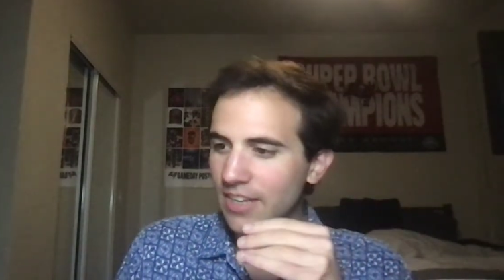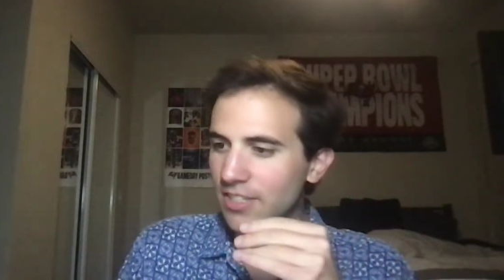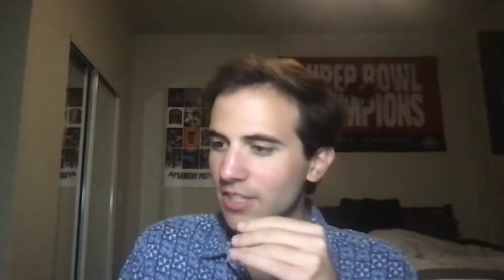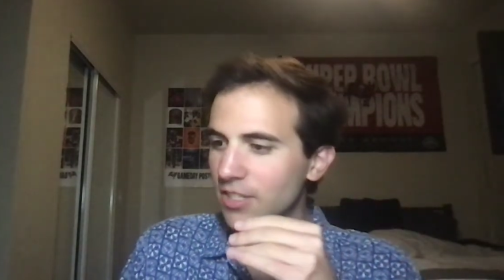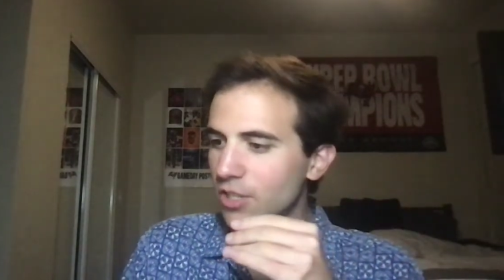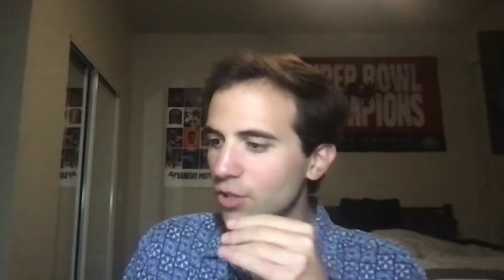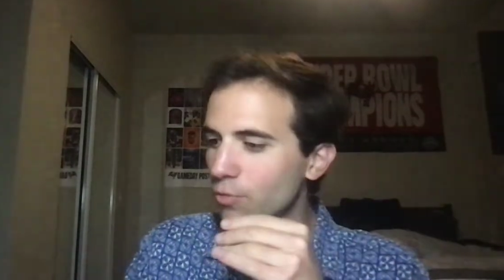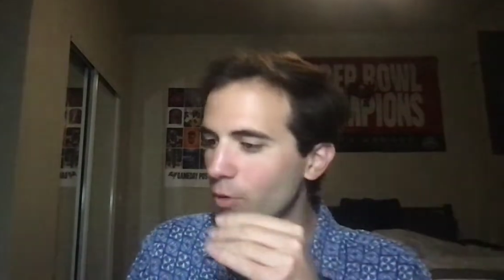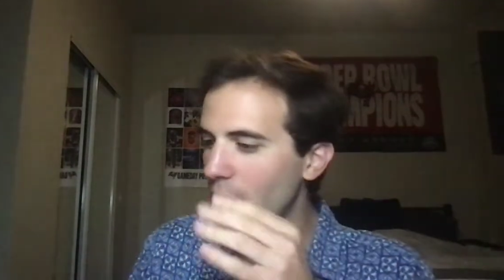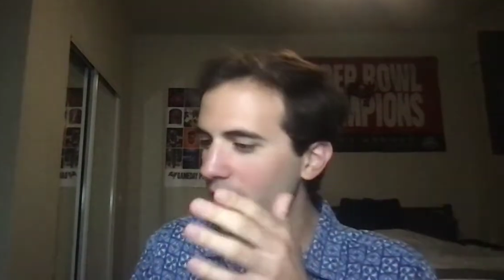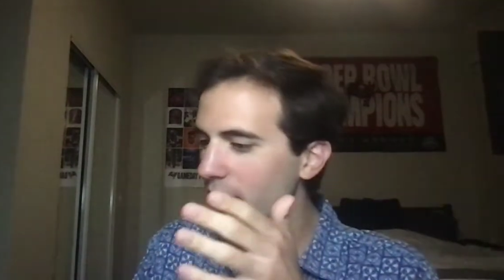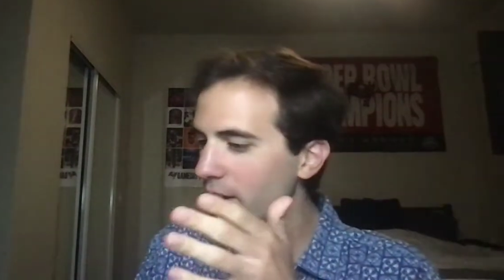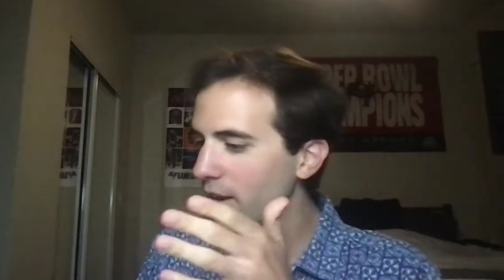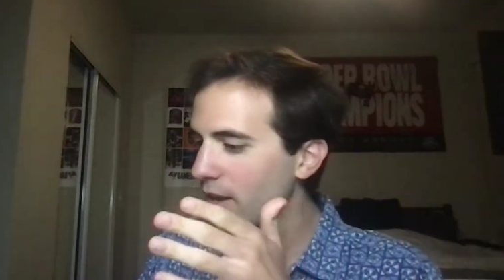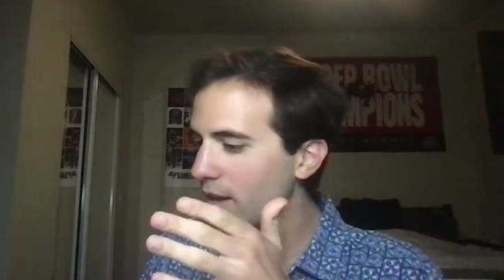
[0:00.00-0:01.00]
This is
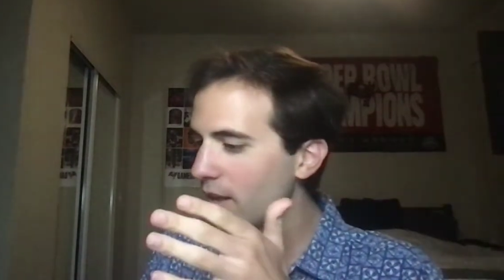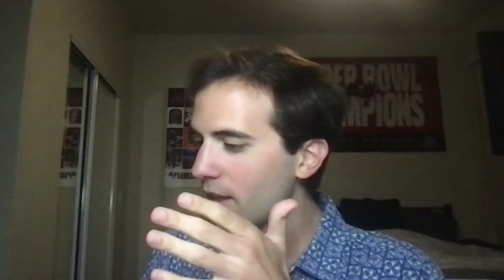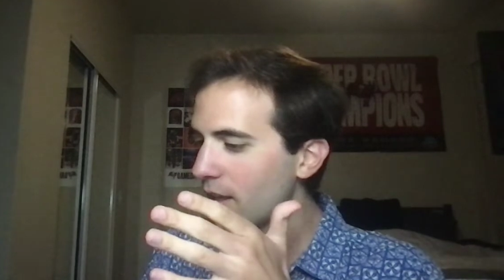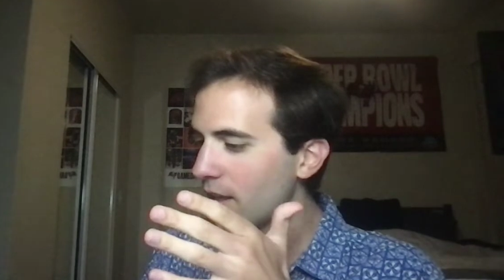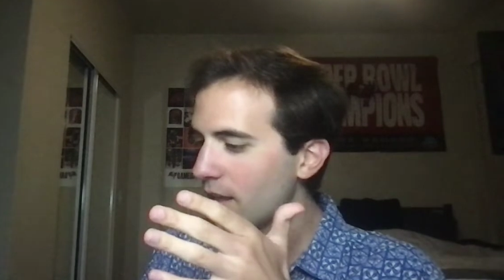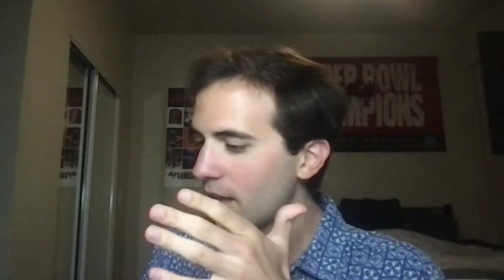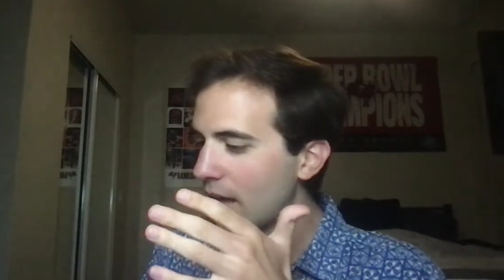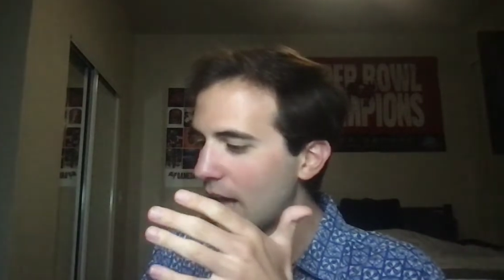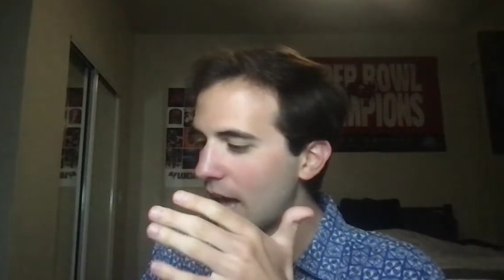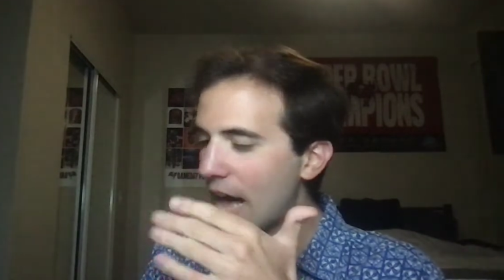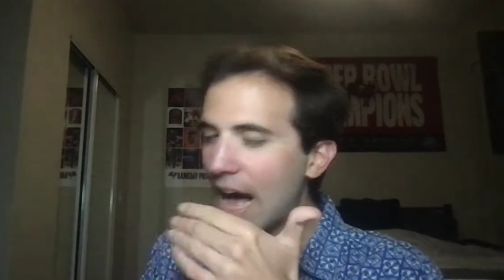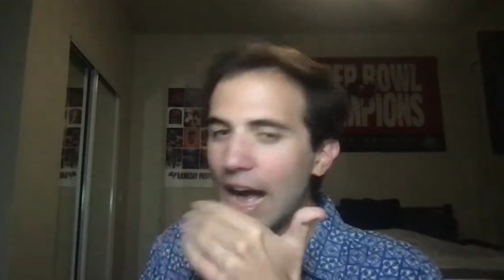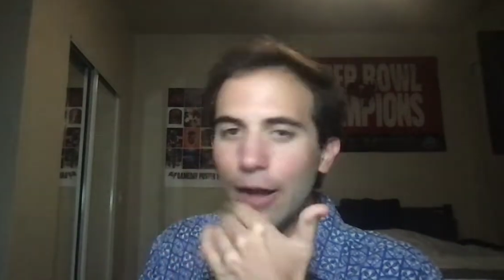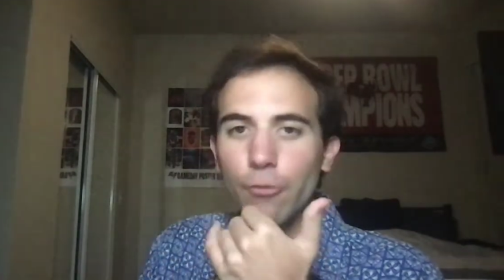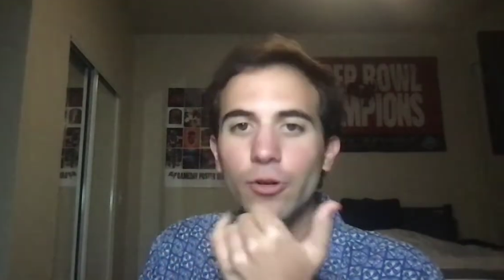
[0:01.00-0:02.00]
what
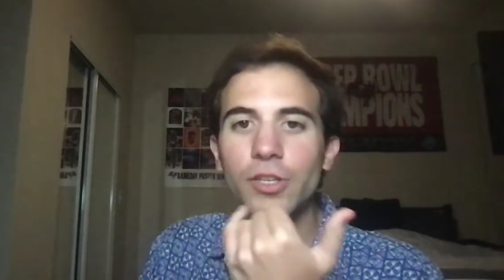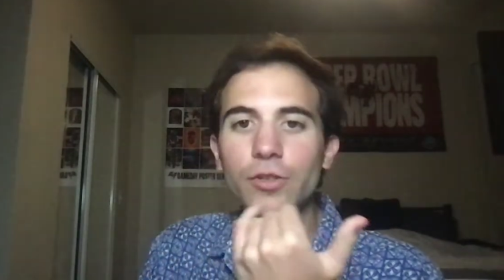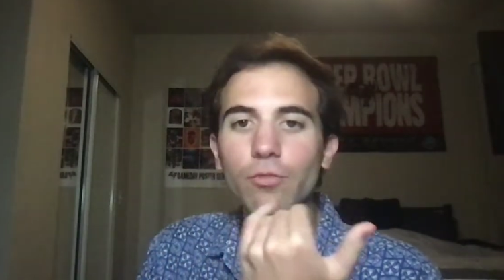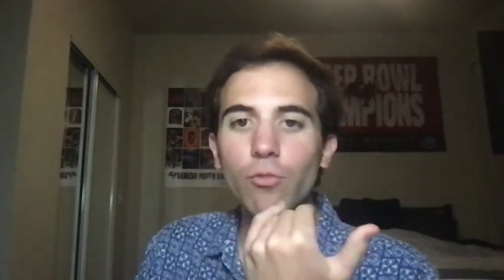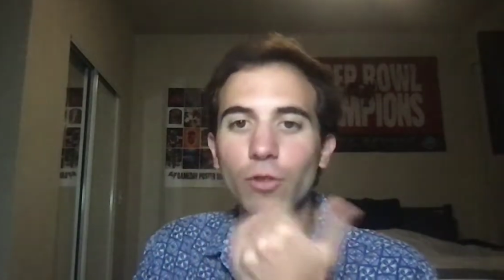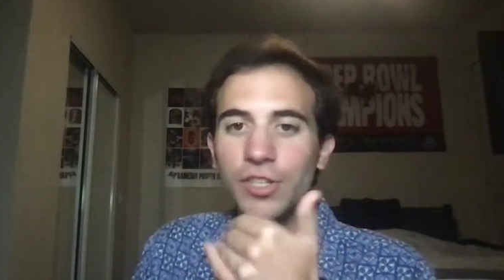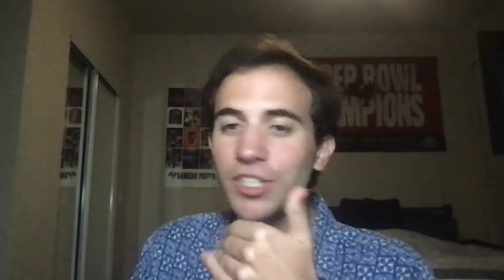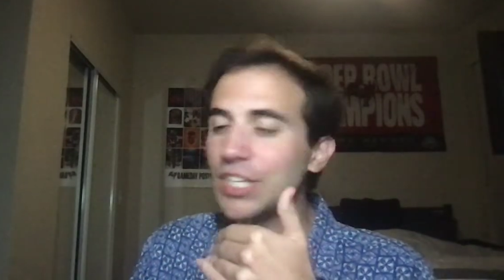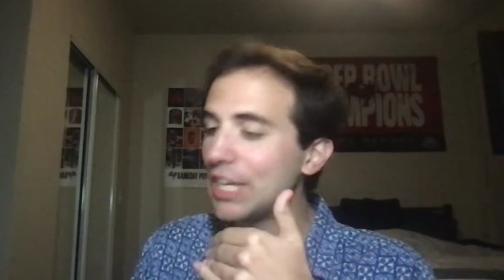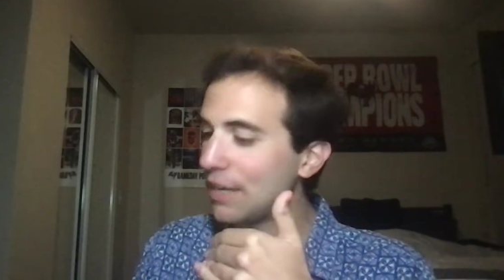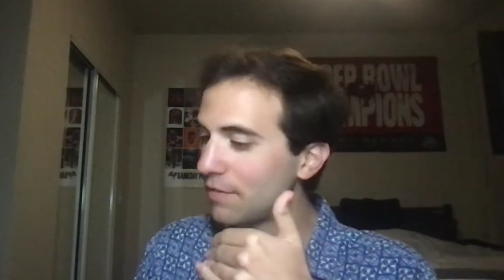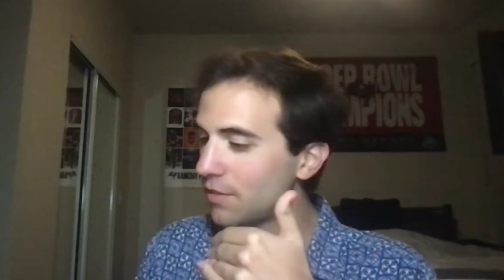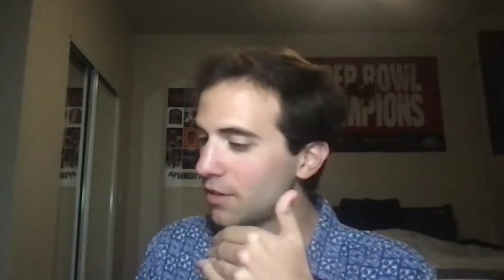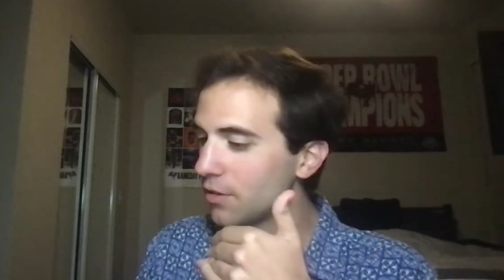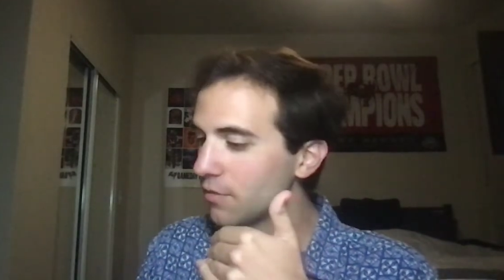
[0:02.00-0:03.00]
I was
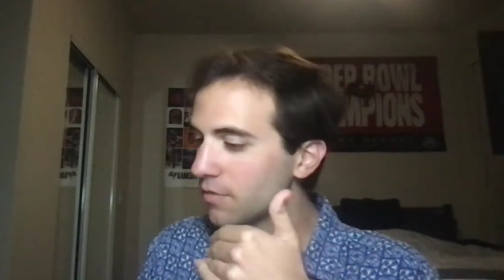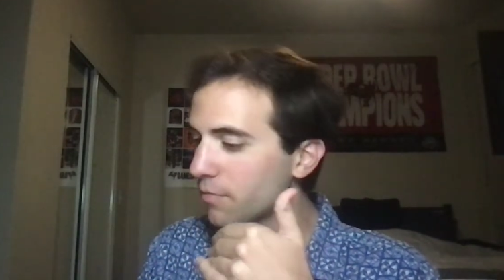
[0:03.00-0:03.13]
received